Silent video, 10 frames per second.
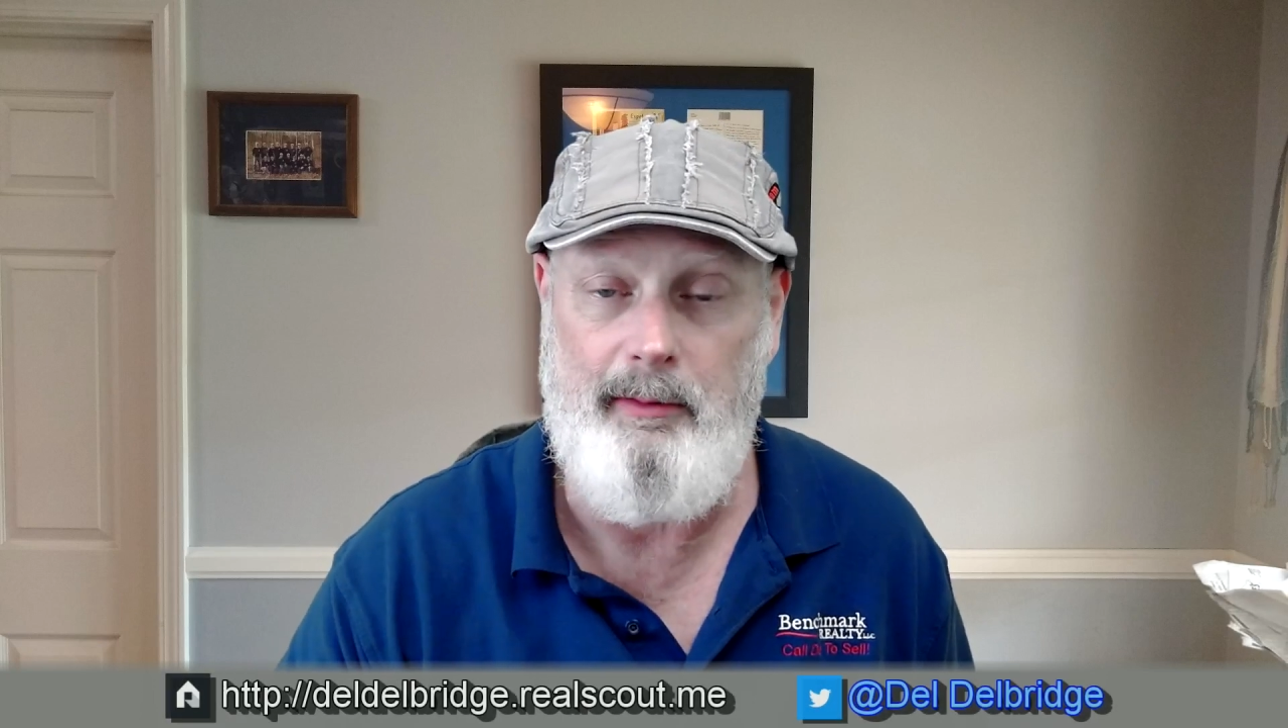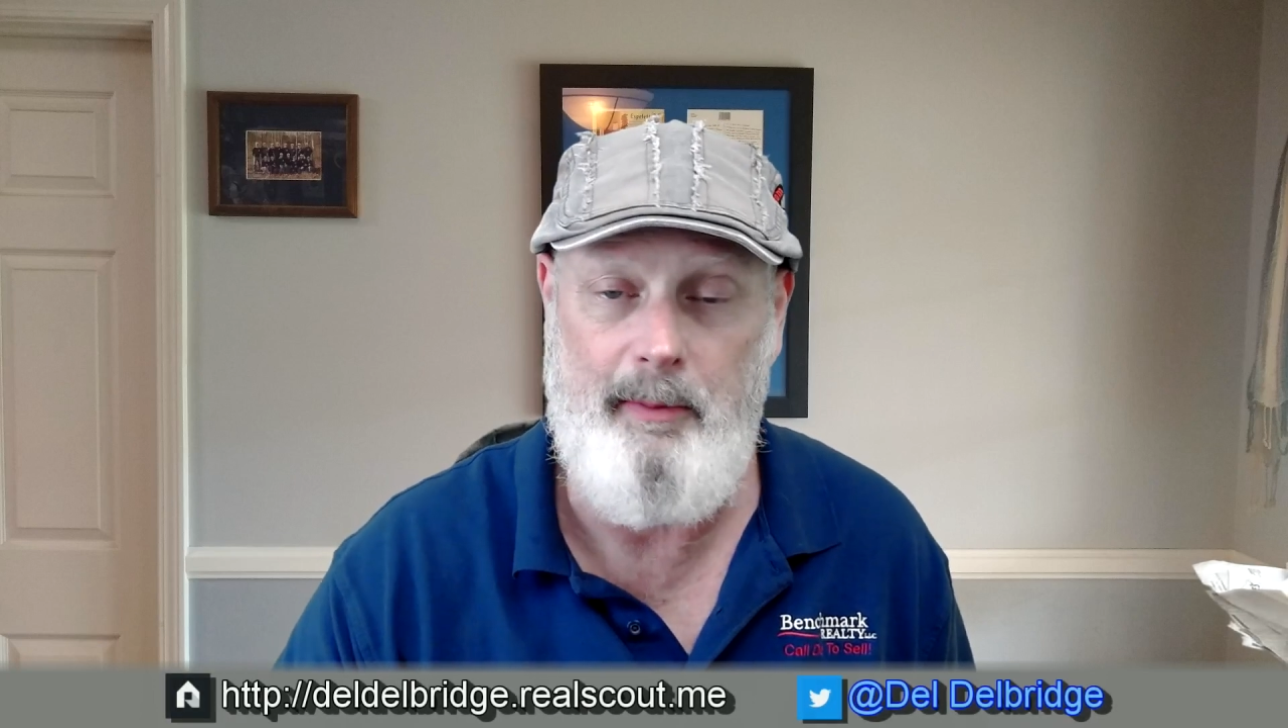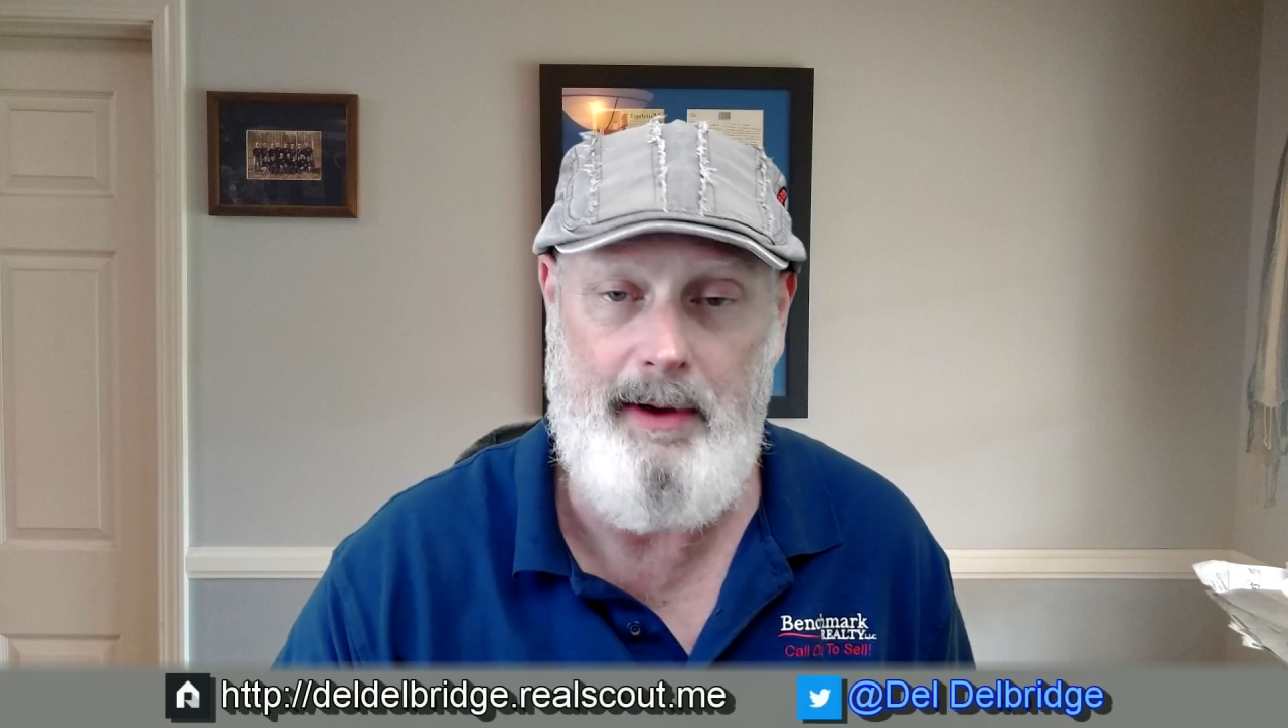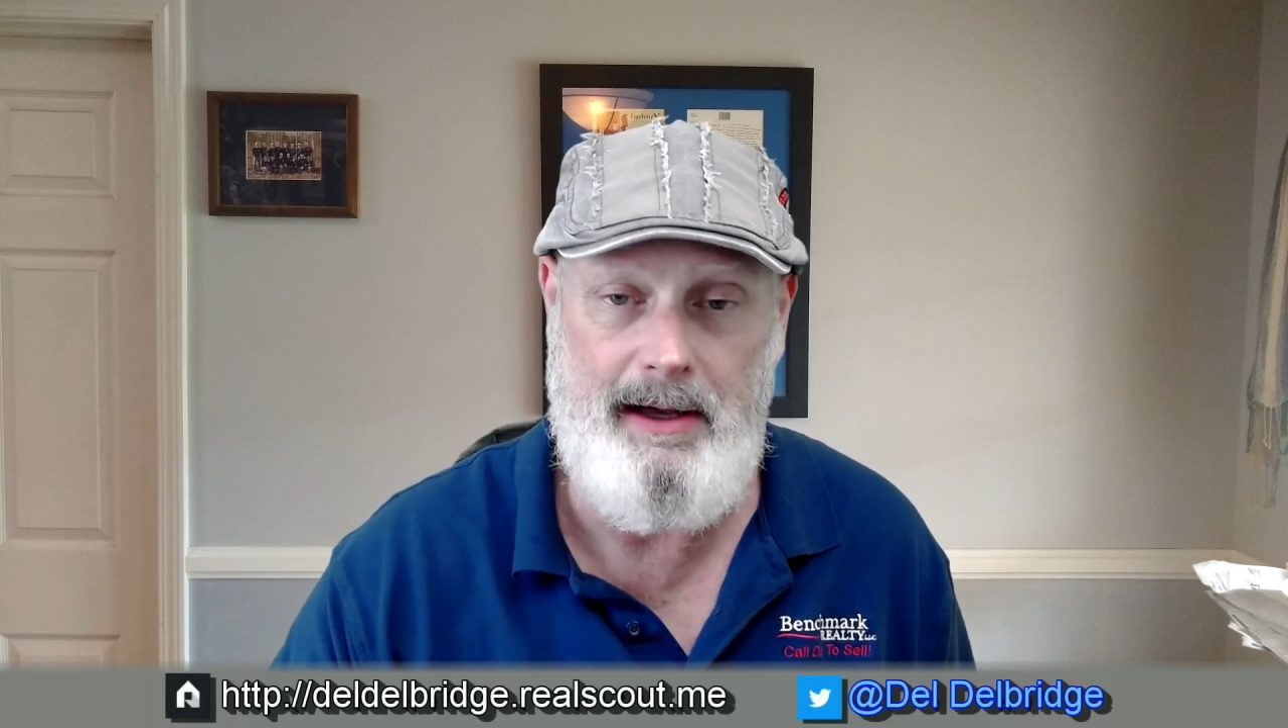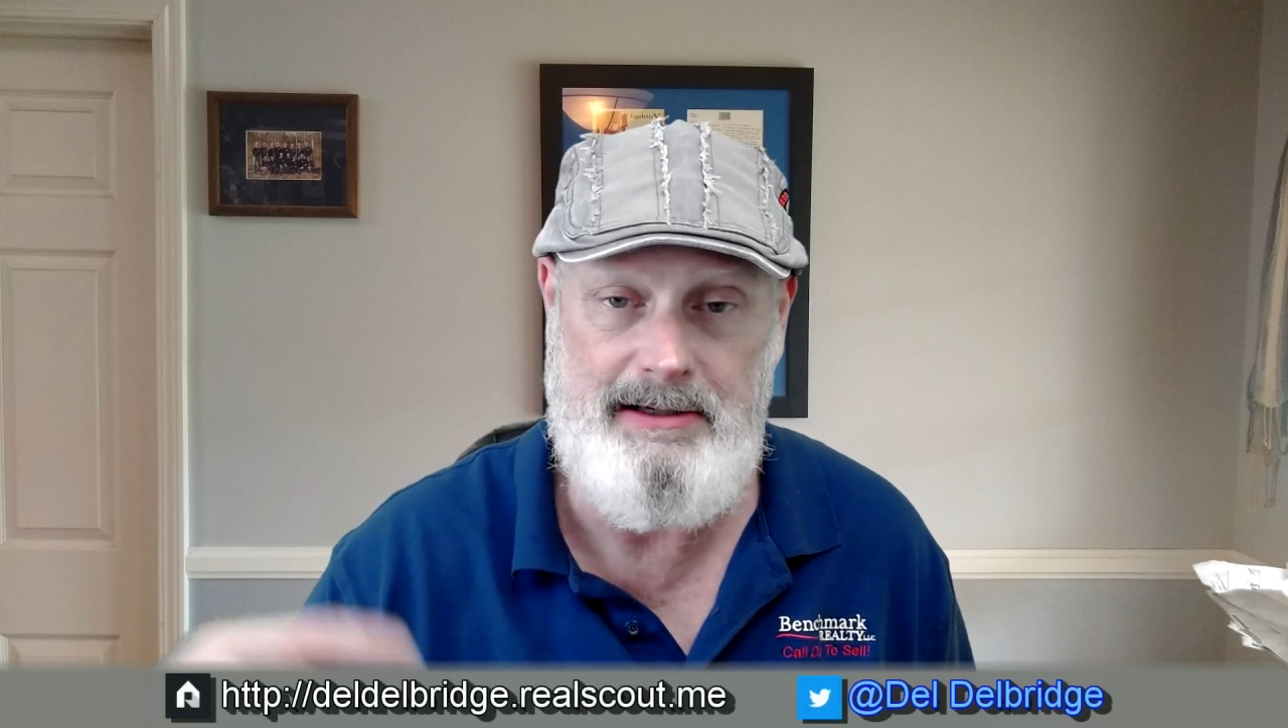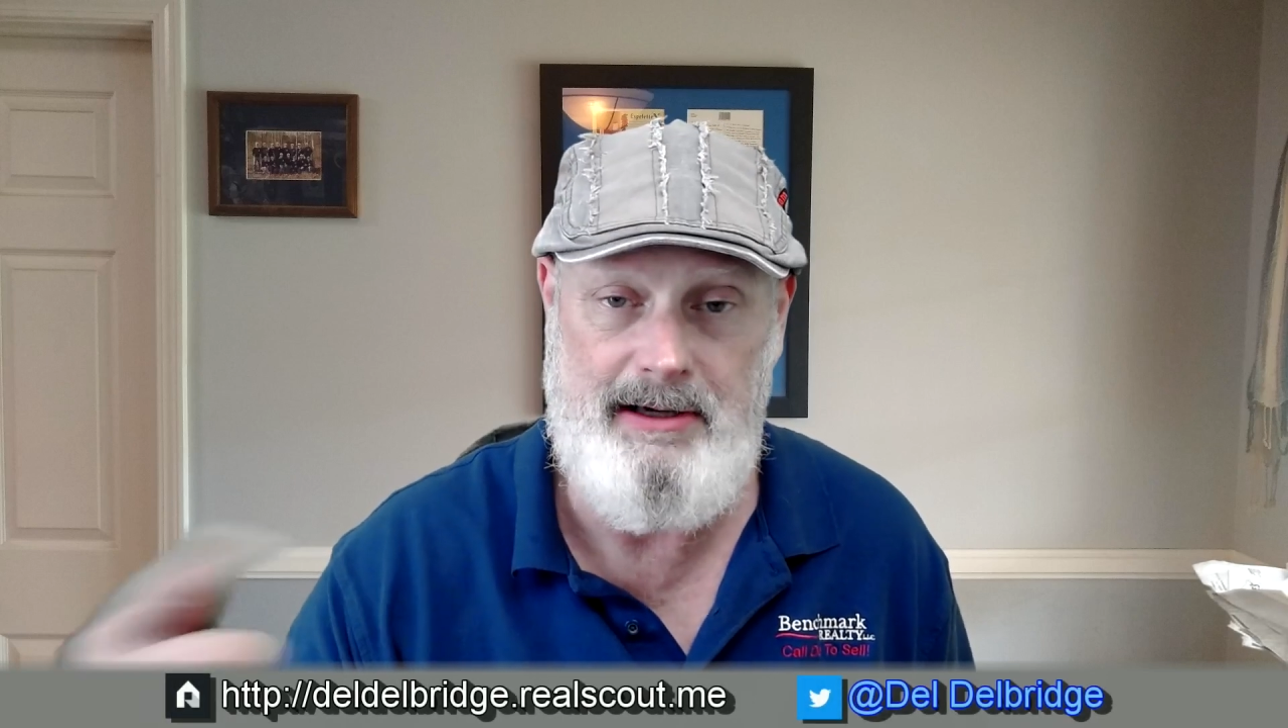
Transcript: the page,